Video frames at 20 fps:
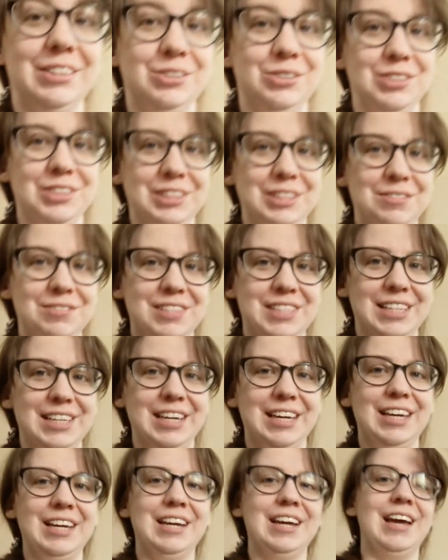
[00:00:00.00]
loose leaf
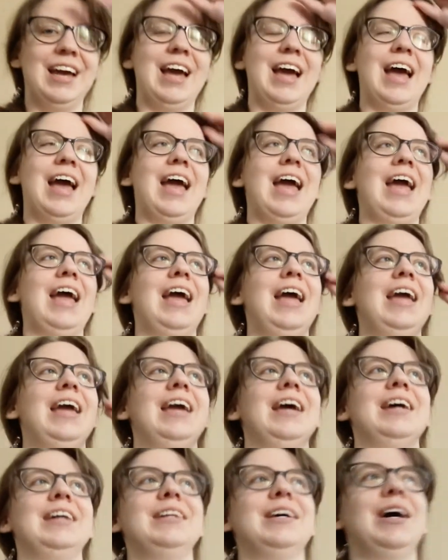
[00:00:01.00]
tea,
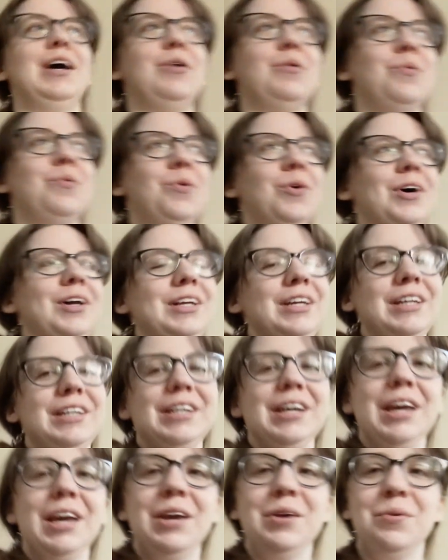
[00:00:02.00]
and I wanted
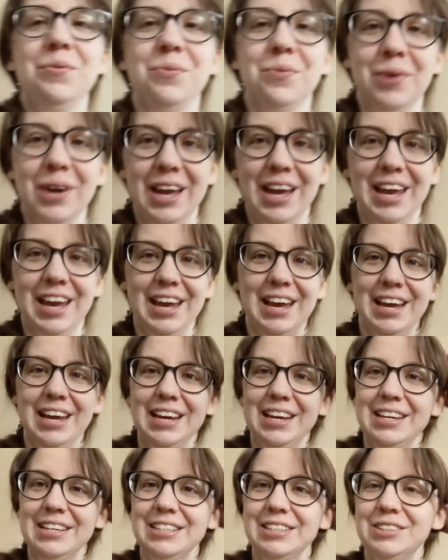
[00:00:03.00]
a
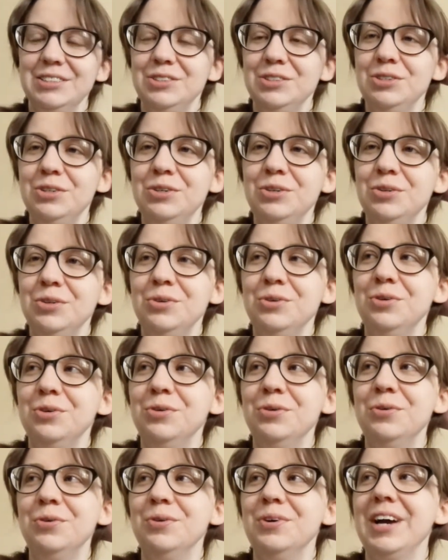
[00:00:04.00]
way
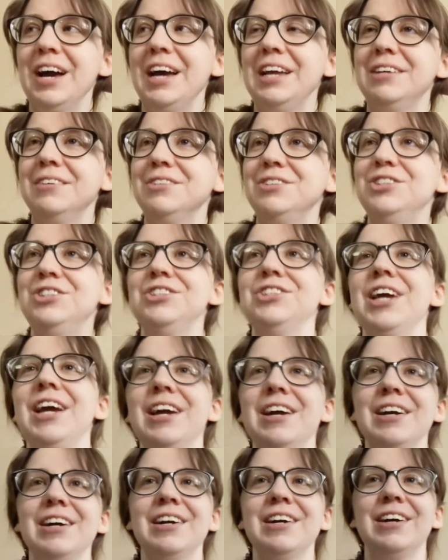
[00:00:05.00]
to kind of
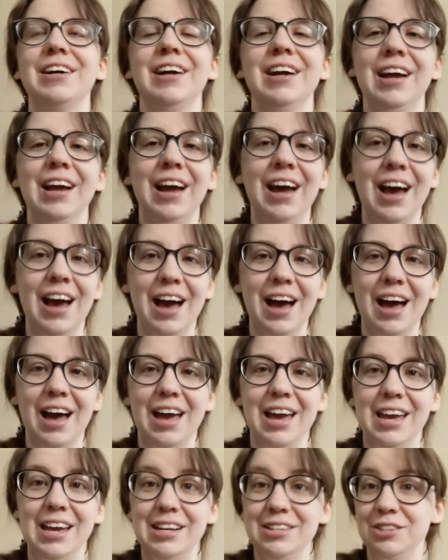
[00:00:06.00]
share
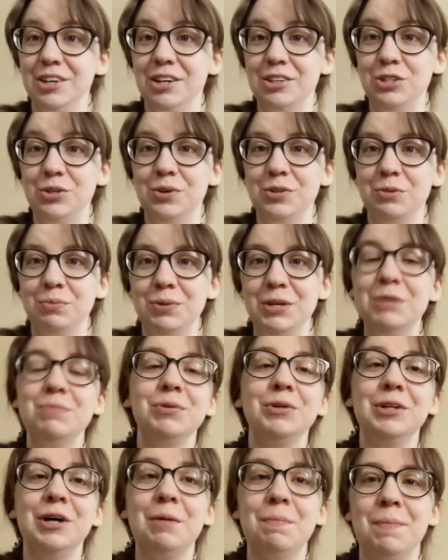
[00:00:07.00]
and talk to other
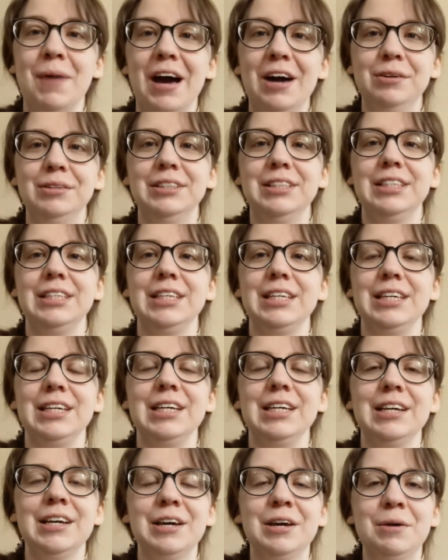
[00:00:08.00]
people about tea
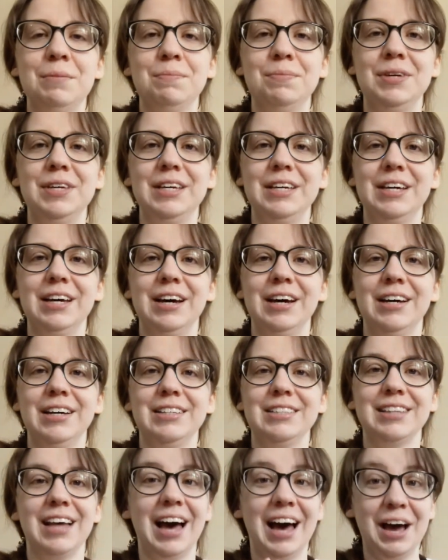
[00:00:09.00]

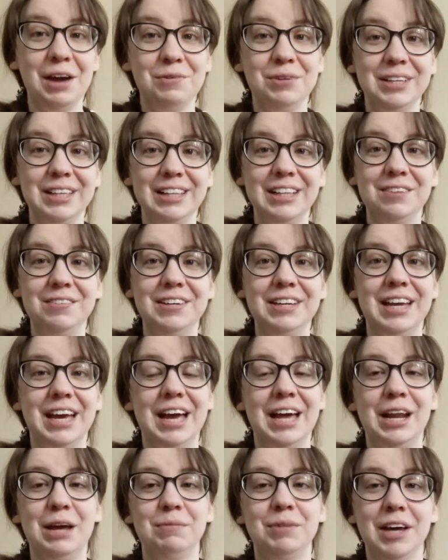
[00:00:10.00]
because I really love it
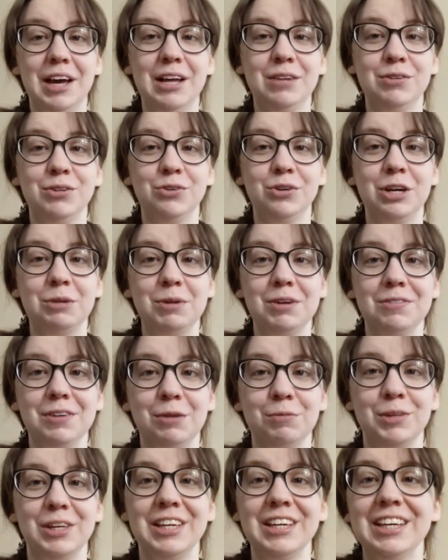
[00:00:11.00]
and I'm kind of annoying my
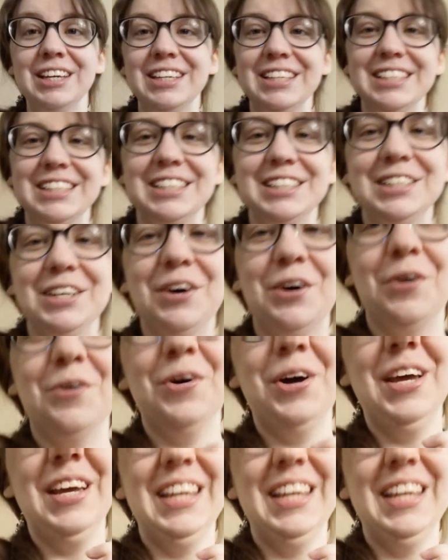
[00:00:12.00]
family. So